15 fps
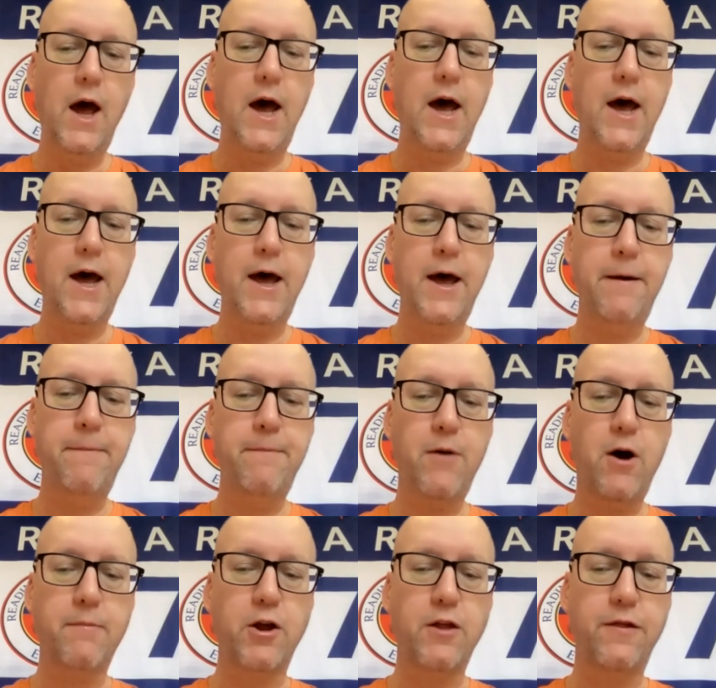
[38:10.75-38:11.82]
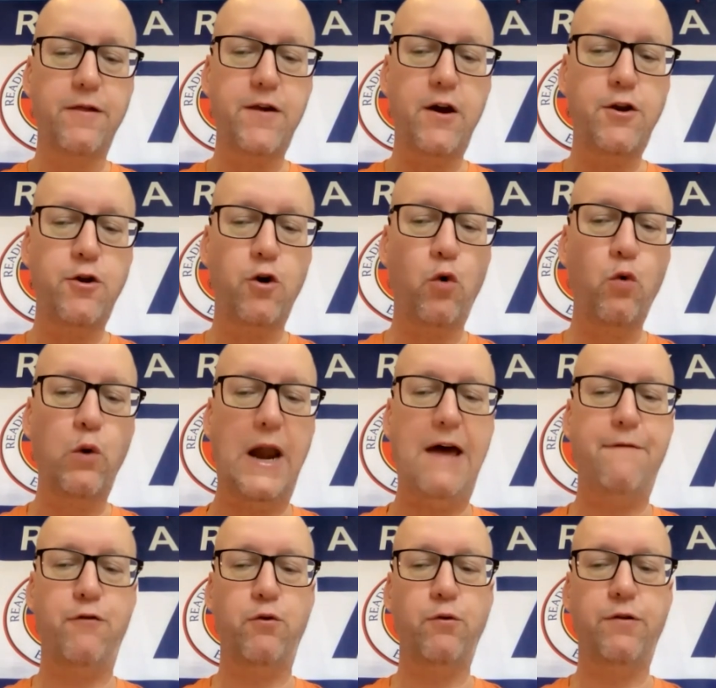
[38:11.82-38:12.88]
I'm concerned at all
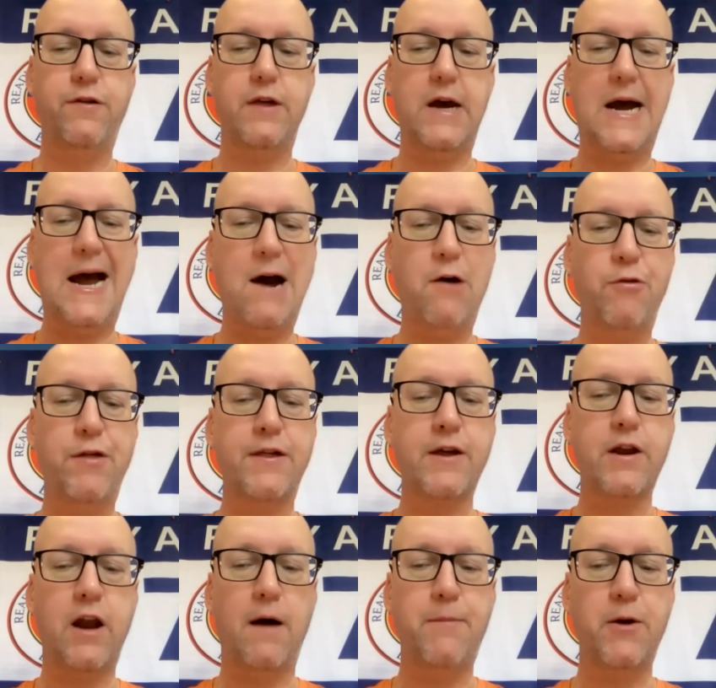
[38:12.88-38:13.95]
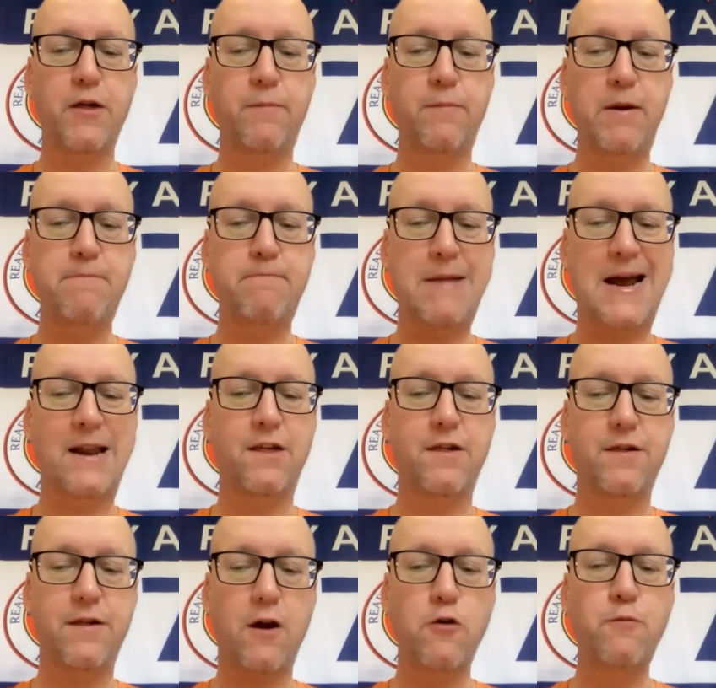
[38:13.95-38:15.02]
levels at how this club has been
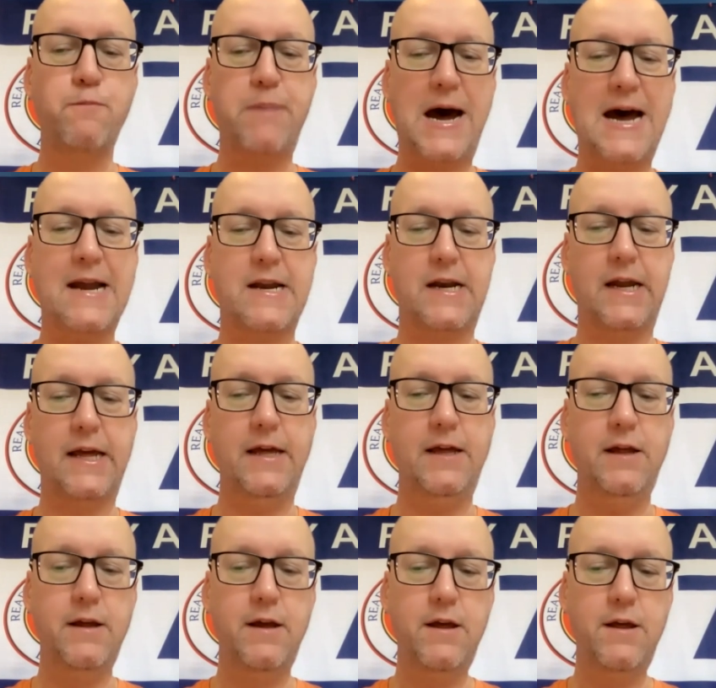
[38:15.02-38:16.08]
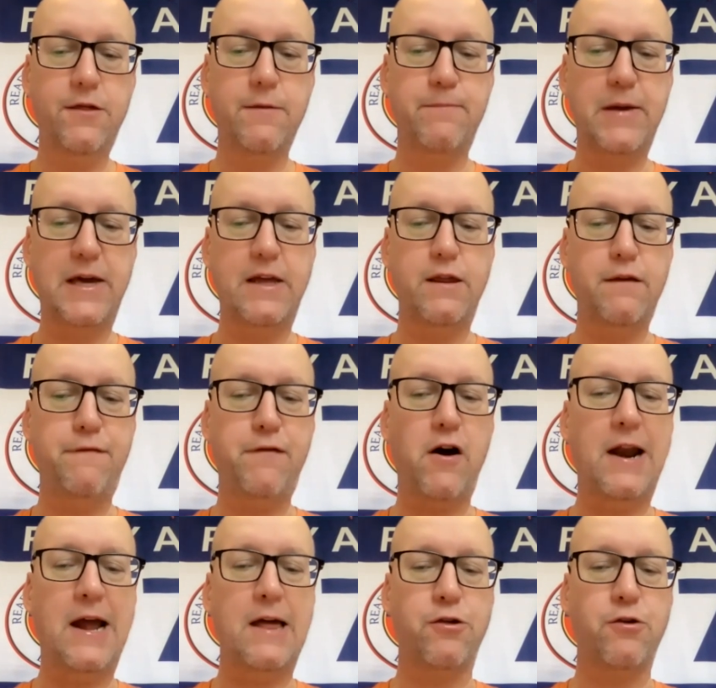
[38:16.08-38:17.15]
managed so badly to be in the
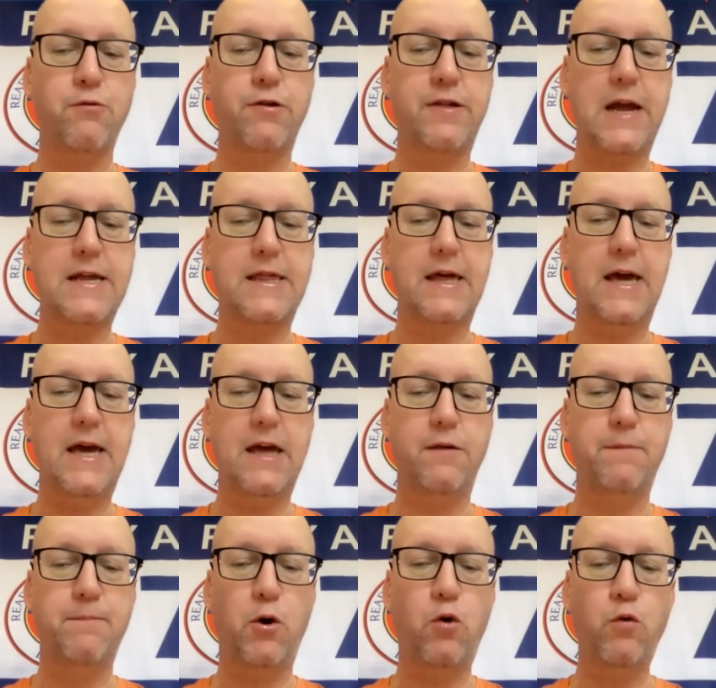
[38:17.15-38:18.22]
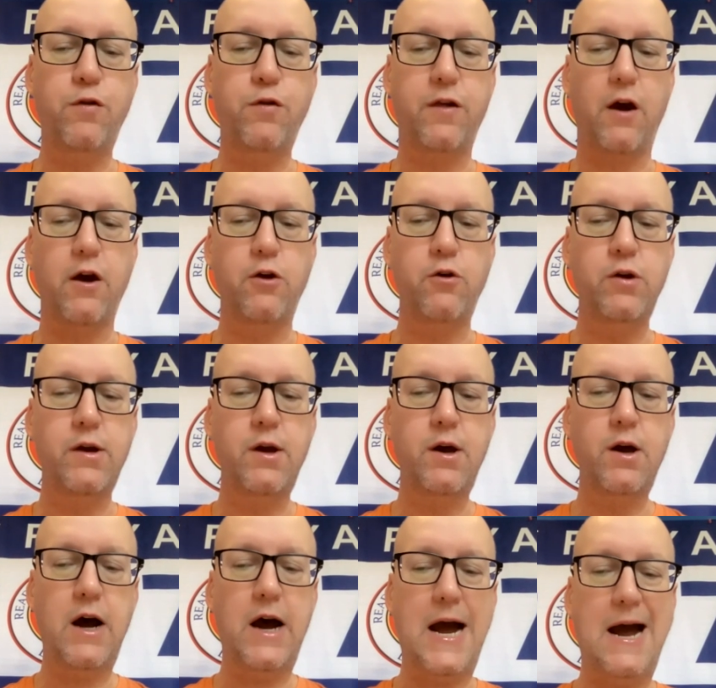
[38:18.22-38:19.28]
financial state it is, but also
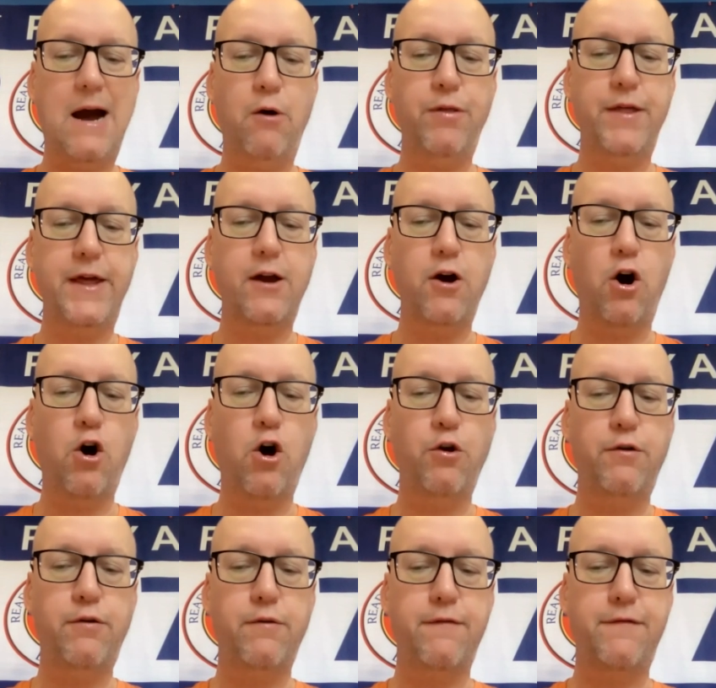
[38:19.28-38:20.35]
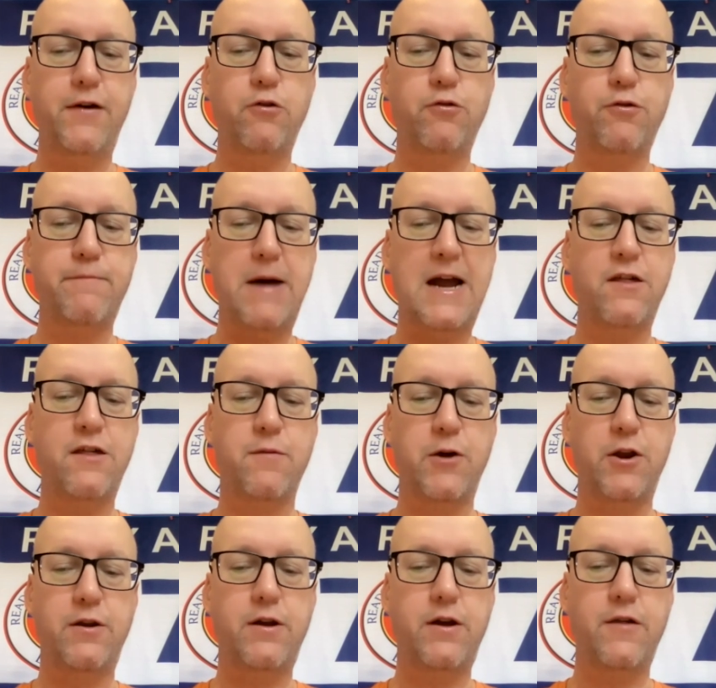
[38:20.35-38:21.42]
at how the on-field
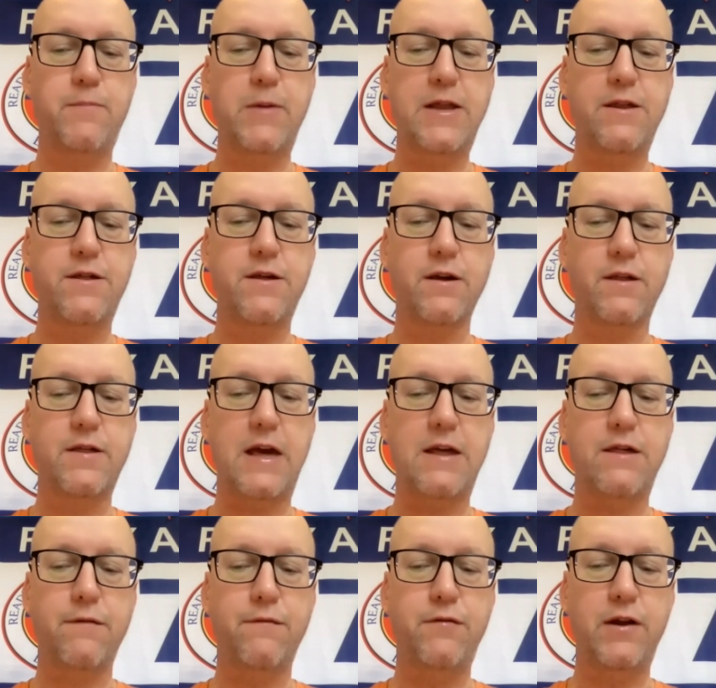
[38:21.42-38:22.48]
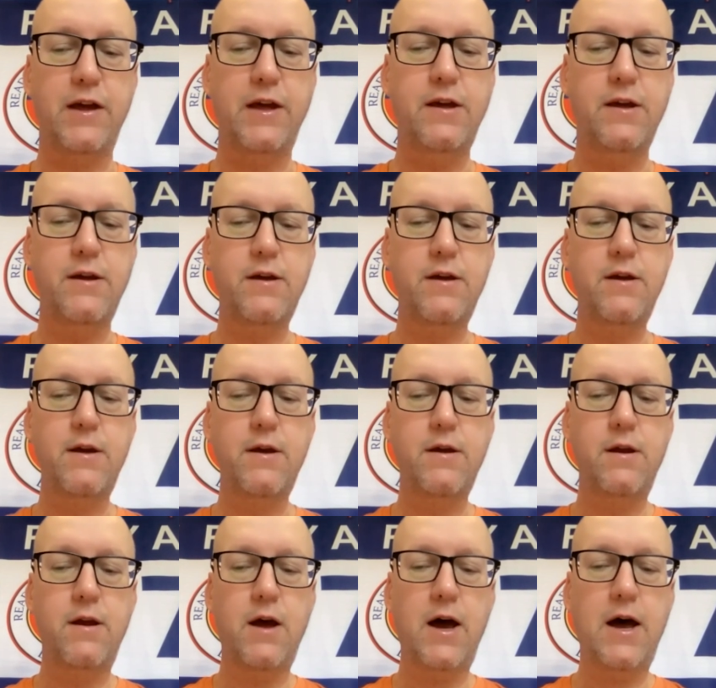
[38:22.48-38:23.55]
management has been successively
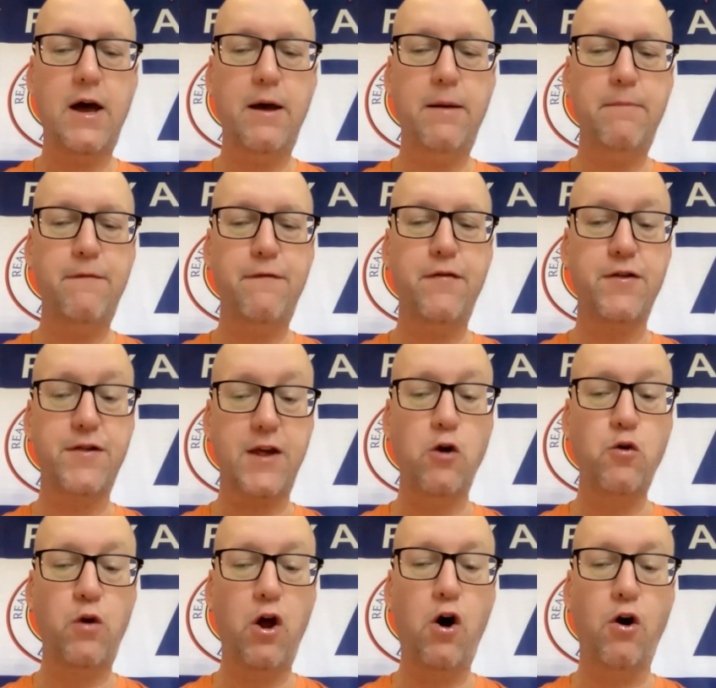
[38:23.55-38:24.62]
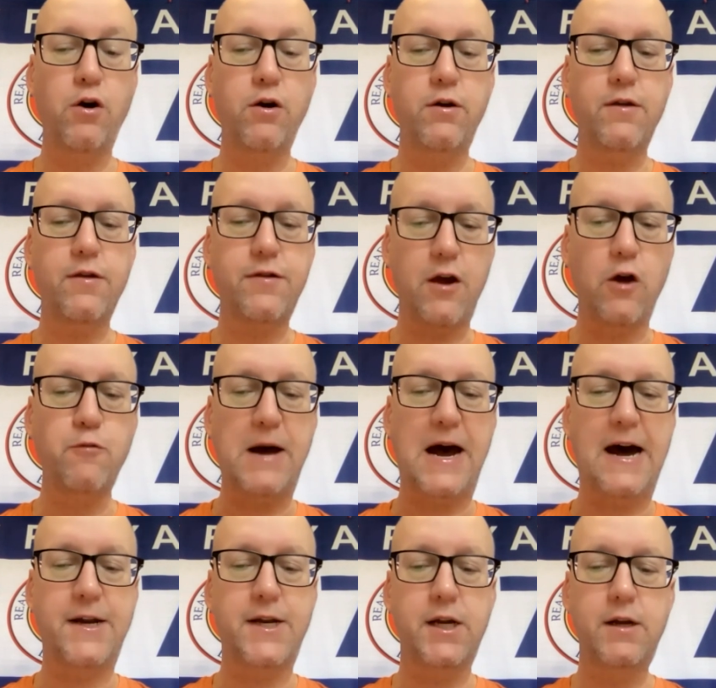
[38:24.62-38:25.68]
for so long, so
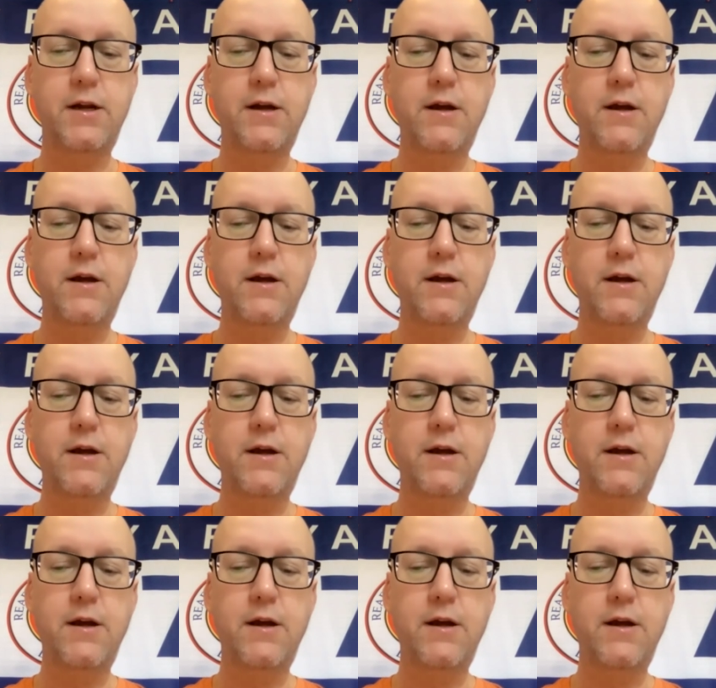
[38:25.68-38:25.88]
bad.